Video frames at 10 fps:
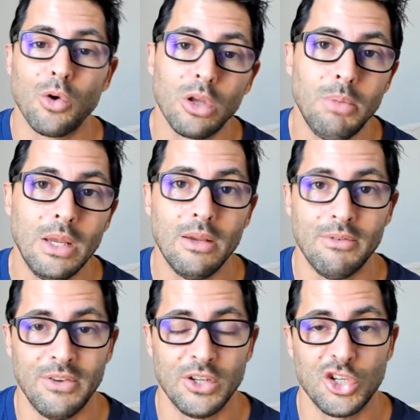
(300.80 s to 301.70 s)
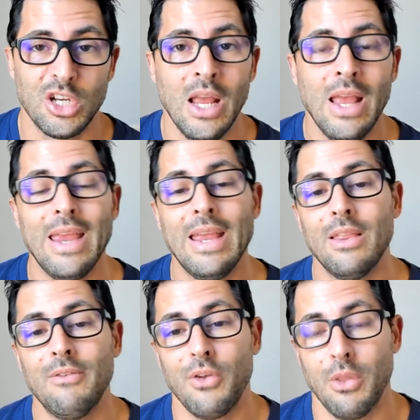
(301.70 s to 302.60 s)
really be efficient
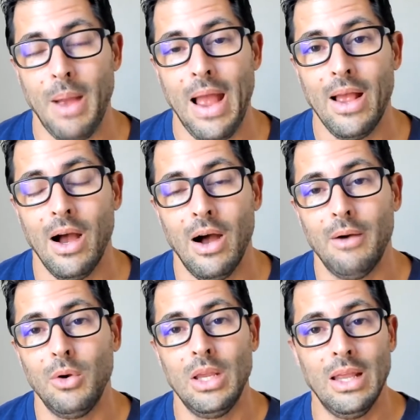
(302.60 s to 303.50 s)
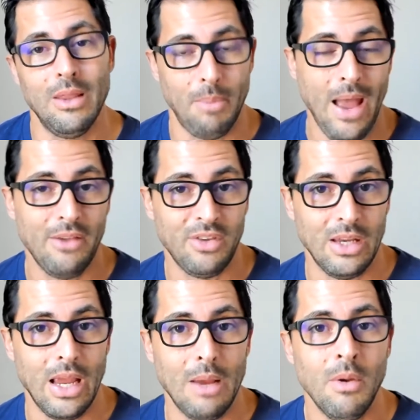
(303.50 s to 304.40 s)
in the
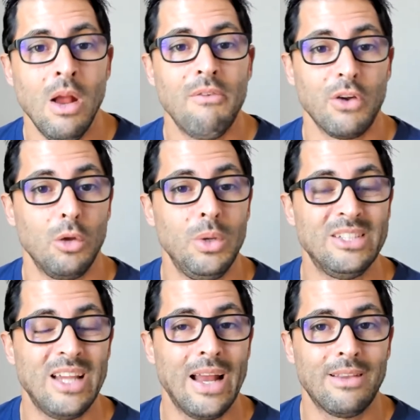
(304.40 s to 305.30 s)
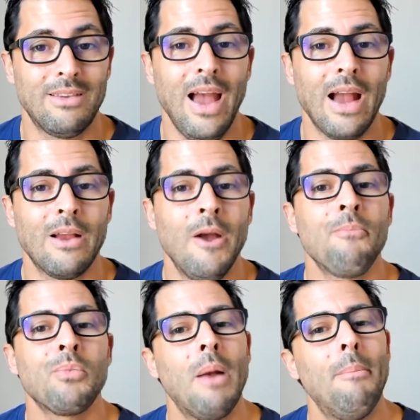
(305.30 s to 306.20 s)
passing game for Louisiana Tech.
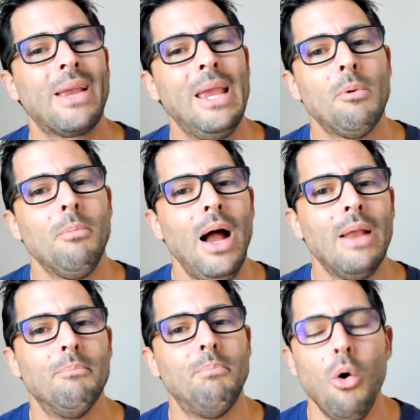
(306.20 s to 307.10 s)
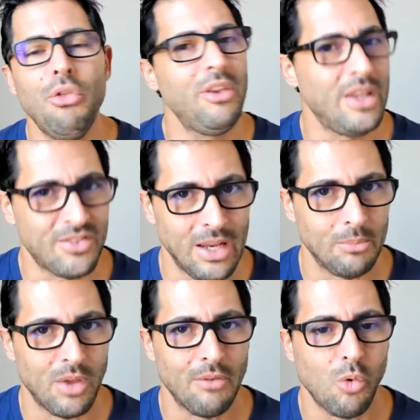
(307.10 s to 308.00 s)
But keep in mind, both of these
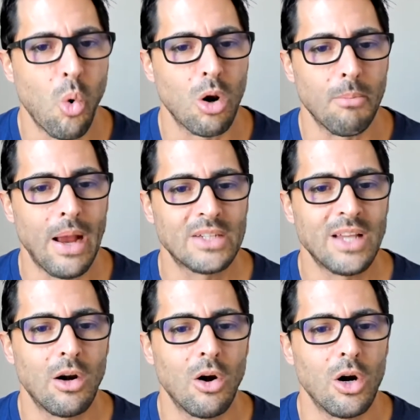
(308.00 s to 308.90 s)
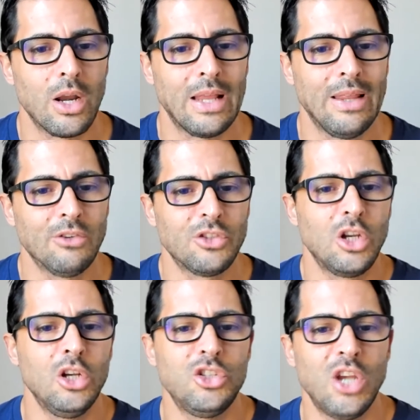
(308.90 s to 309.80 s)
teams have quarterbacks that are hurting, and there's a
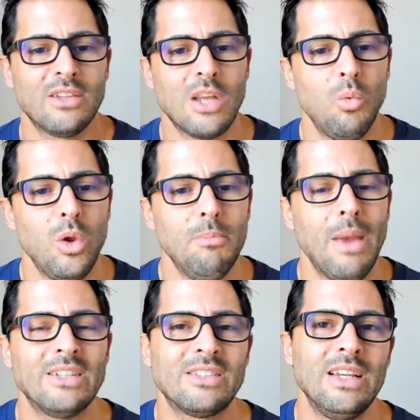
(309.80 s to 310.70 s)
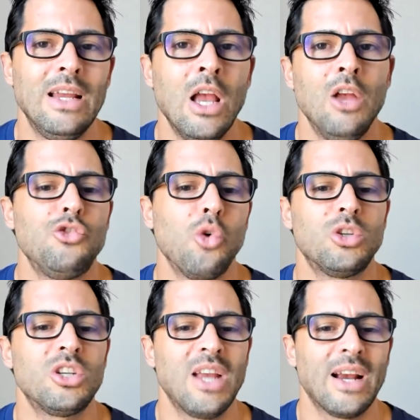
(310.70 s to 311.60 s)
good chance that we may see
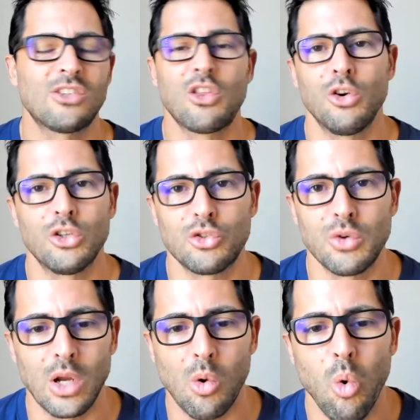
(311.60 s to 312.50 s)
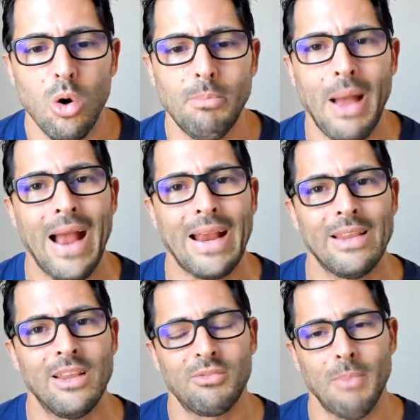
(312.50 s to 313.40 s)
Georgia Tech's third string quarterback in
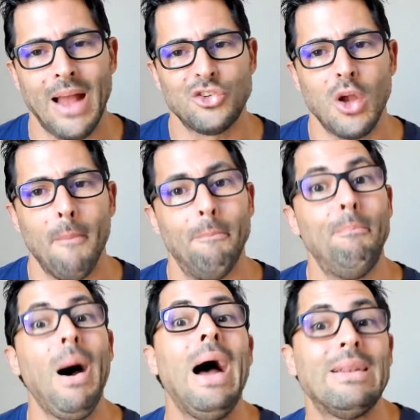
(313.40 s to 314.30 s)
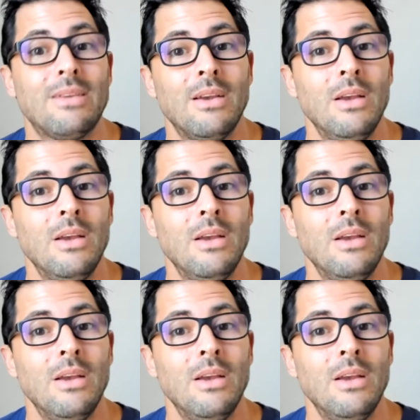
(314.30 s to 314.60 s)
this matchup. But